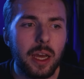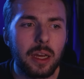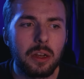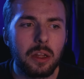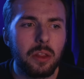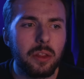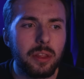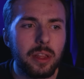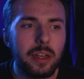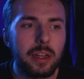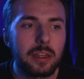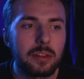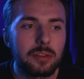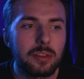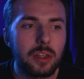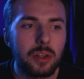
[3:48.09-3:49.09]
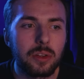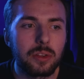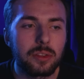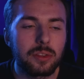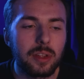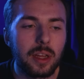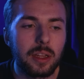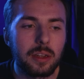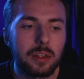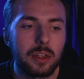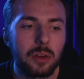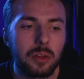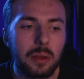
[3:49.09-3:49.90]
yeah, another thing to consider is that,